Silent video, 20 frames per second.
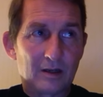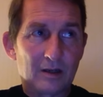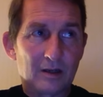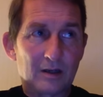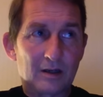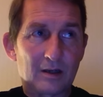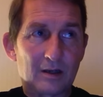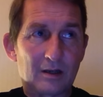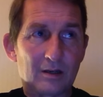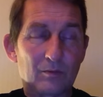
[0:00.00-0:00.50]

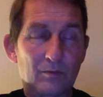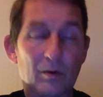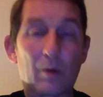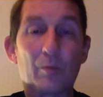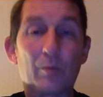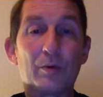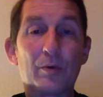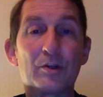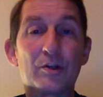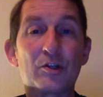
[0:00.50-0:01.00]
uh, one
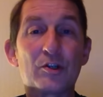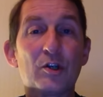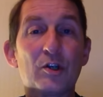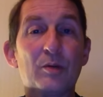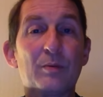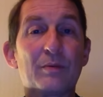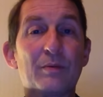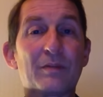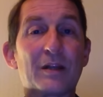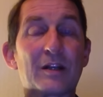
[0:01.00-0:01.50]
would
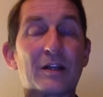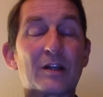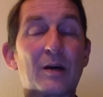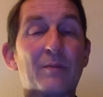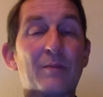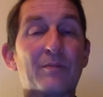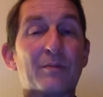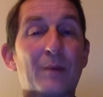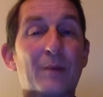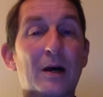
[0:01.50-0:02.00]
assume if they'd
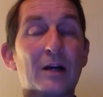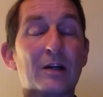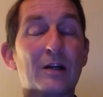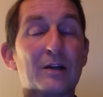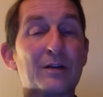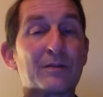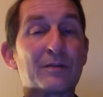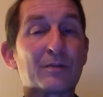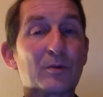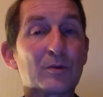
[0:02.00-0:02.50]
come from
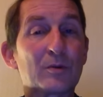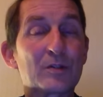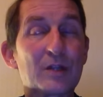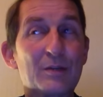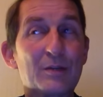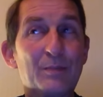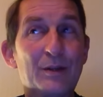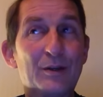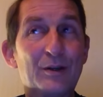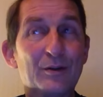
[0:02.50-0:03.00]
Ireland, of course,
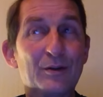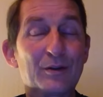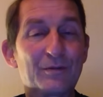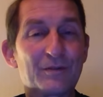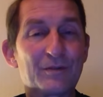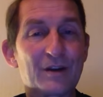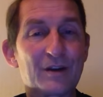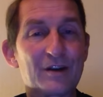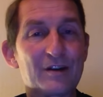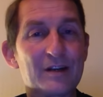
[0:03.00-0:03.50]
they'd been on the
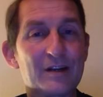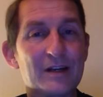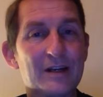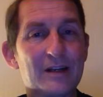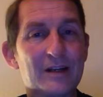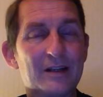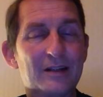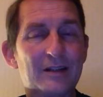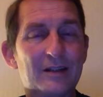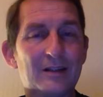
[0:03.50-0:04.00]
ferry
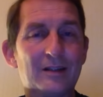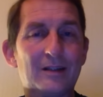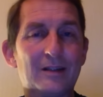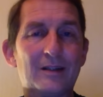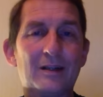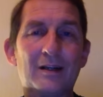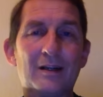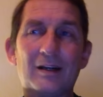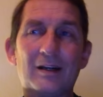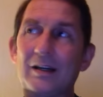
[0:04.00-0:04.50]

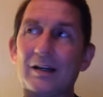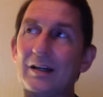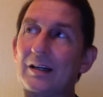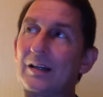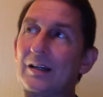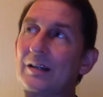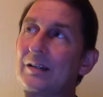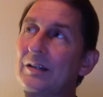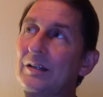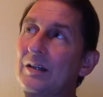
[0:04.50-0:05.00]

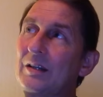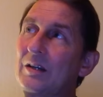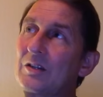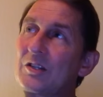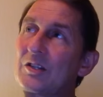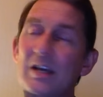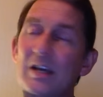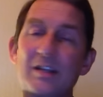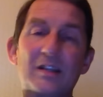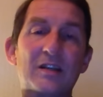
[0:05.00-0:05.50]
and you know
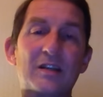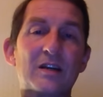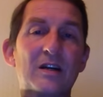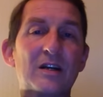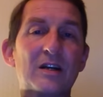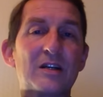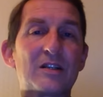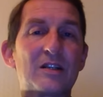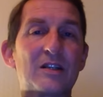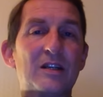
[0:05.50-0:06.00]
stay the
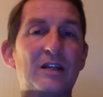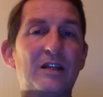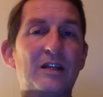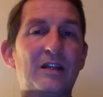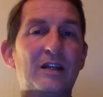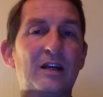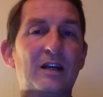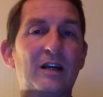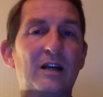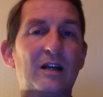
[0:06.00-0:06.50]
night
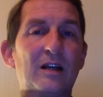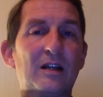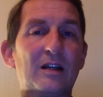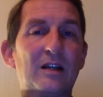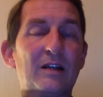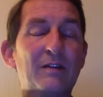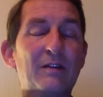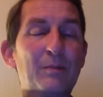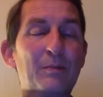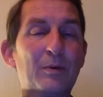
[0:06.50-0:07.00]
in uh,
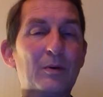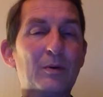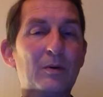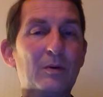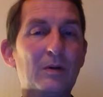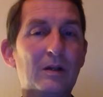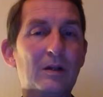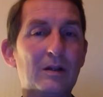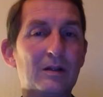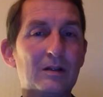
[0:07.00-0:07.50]

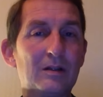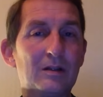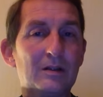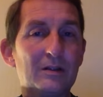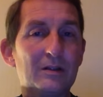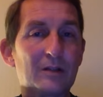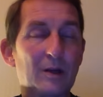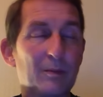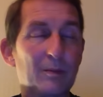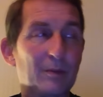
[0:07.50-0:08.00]
Liverpool.
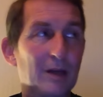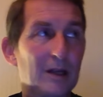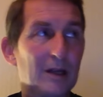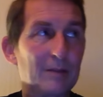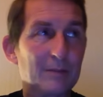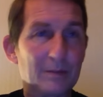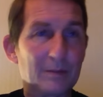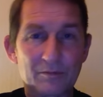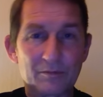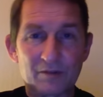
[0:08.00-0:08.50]
Don't
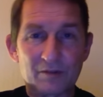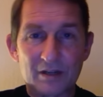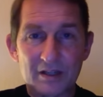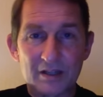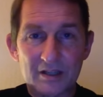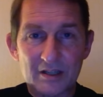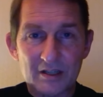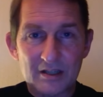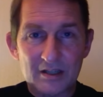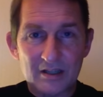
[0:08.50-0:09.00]
blame them, great
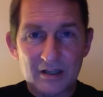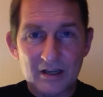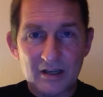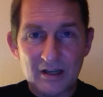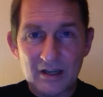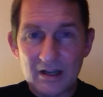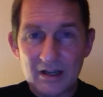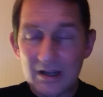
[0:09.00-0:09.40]
city.